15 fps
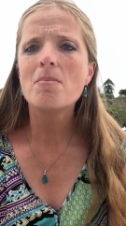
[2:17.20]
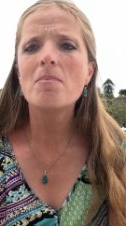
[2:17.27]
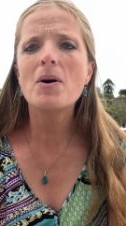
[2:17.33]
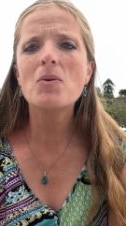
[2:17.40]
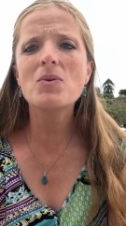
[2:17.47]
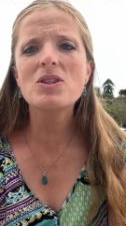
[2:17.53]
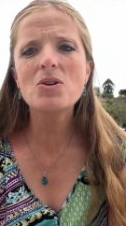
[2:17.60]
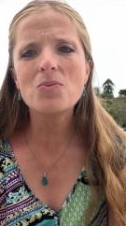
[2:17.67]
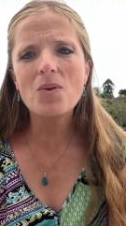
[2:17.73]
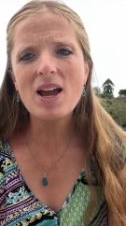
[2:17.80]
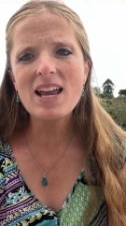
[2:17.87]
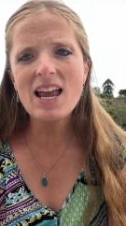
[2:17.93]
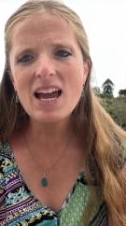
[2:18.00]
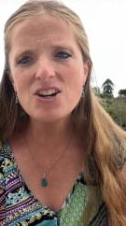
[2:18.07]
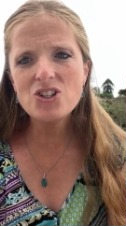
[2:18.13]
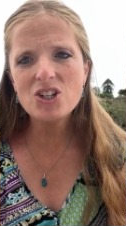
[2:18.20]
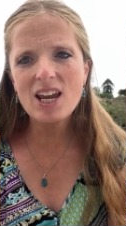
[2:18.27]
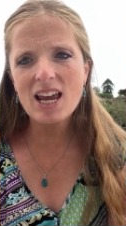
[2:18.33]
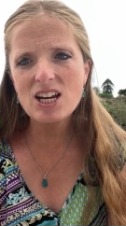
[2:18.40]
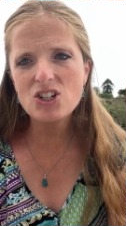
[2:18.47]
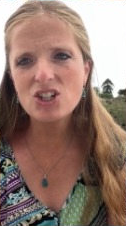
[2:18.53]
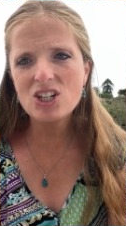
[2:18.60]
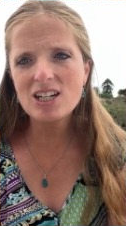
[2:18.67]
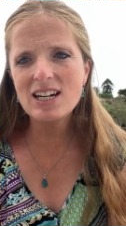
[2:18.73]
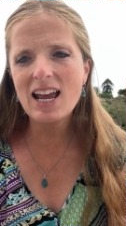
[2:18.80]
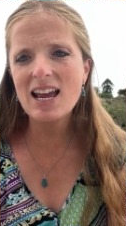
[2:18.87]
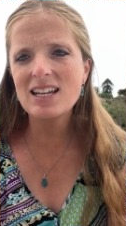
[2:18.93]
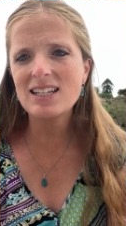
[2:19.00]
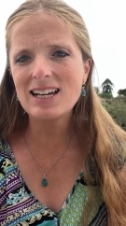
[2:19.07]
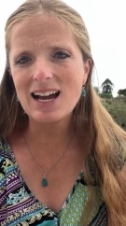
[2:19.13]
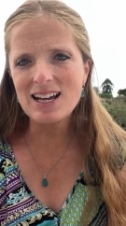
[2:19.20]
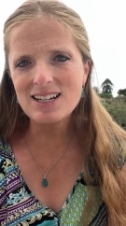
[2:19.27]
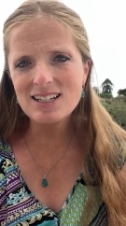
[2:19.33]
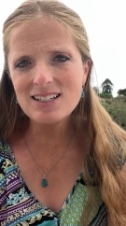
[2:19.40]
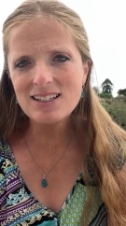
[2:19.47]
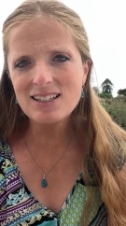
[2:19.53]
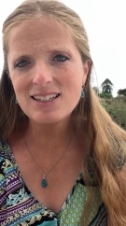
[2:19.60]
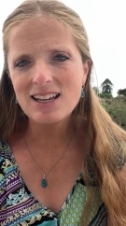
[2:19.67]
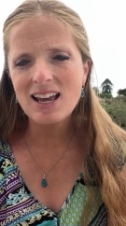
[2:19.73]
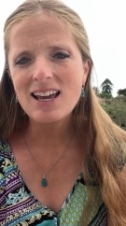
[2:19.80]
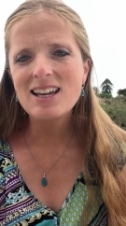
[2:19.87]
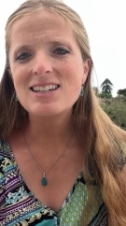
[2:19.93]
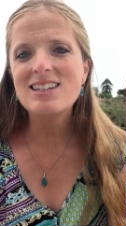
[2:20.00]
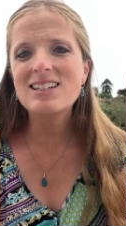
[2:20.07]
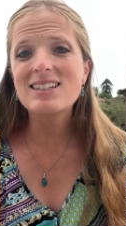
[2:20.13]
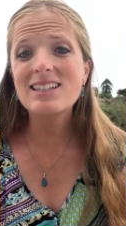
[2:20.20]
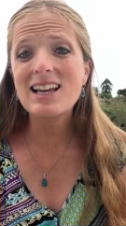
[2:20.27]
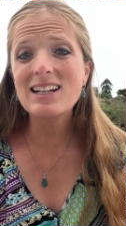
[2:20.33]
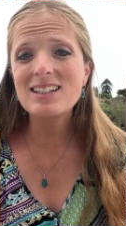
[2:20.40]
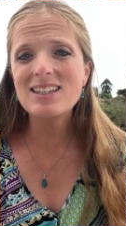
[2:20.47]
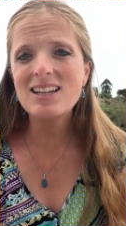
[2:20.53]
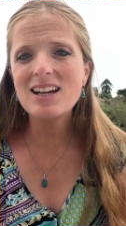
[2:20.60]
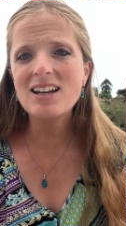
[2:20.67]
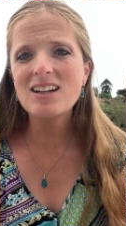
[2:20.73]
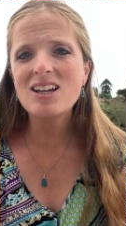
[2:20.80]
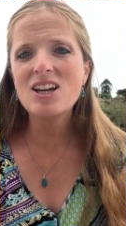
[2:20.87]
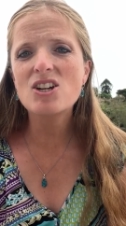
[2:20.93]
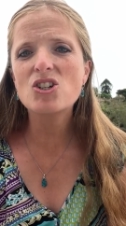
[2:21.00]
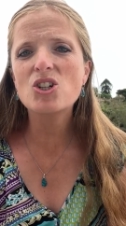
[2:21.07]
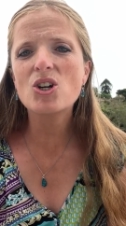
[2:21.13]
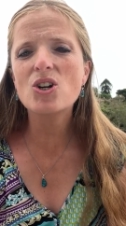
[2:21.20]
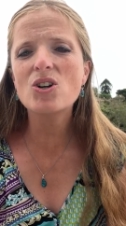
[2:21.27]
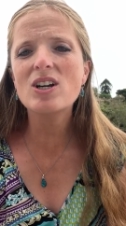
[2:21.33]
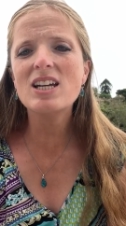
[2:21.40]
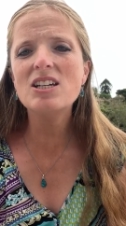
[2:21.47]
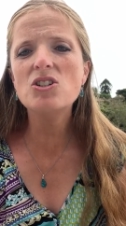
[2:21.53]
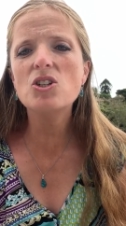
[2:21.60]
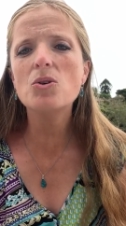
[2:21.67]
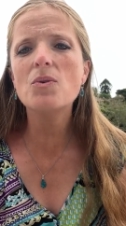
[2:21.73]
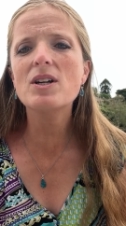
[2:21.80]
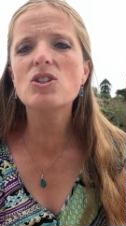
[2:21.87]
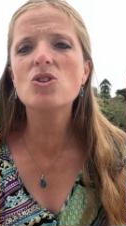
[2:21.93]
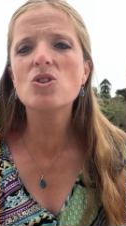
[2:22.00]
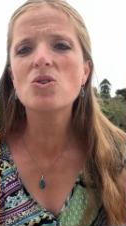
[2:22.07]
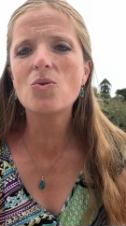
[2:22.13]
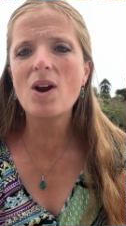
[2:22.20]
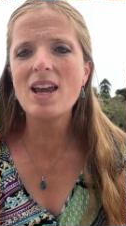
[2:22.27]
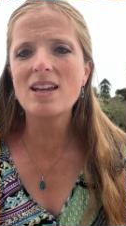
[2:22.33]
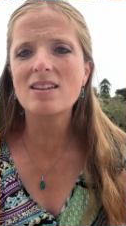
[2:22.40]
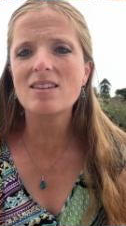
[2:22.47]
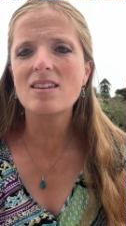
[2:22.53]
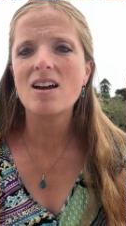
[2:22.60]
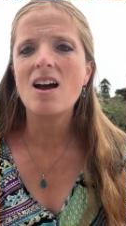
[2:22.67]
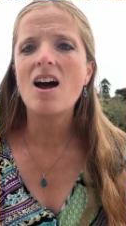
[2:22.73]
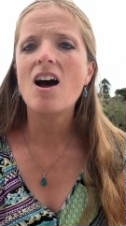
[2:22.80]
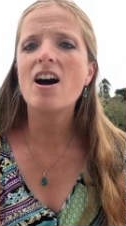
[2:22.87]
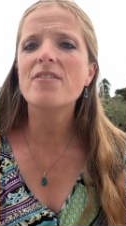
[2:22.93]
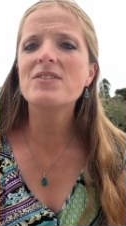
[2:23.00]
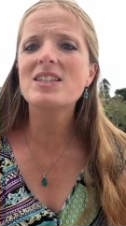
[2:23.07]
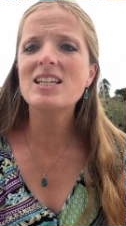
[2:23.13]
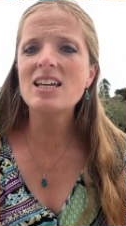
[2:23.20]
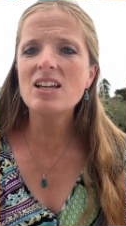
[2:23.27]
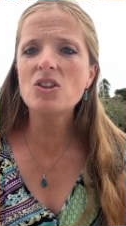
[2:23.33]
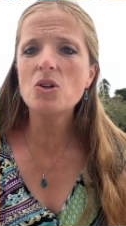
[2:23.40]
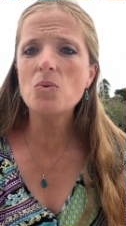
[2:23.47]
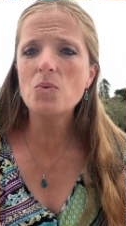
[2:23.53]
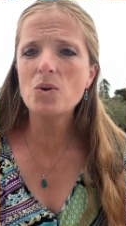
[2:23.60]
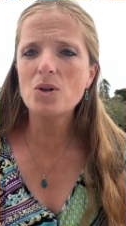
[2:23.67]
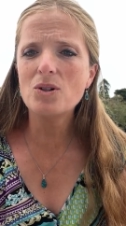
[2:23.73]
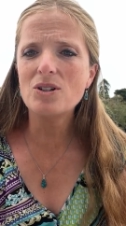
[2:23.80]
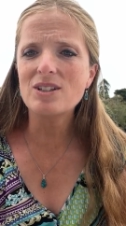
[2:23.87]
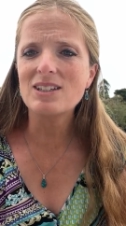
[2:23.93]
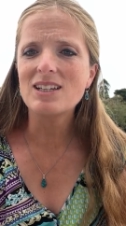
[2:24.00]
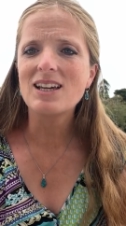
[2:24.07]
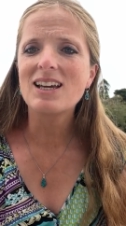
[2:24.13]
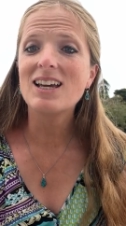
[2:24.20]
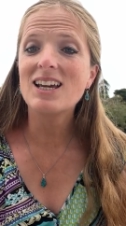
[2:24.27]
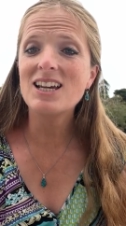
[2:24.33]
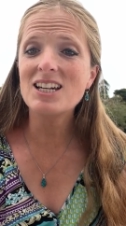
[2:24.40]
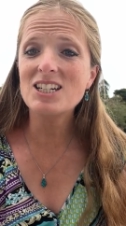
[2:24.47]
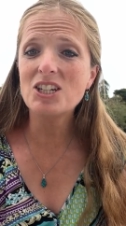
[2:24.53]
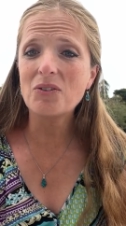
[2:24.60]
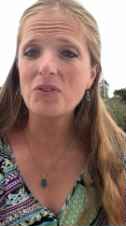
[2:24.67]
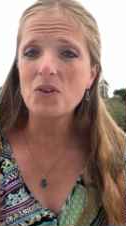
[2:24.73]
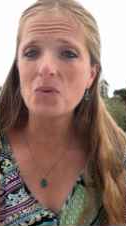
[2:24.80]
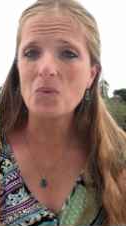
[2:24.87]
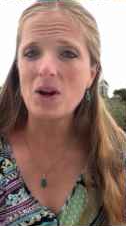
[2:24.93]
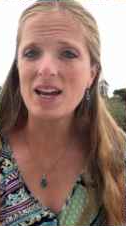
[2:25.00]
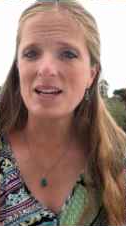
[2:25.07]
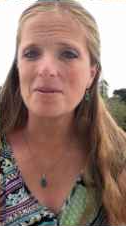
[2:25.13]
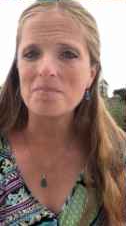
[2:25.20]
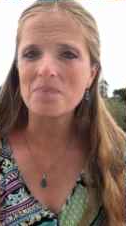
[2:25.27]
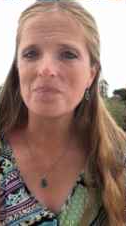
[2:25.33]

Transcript: but with the right education and guidance, dyslexia can turn into a strength of seeing the world in a different way.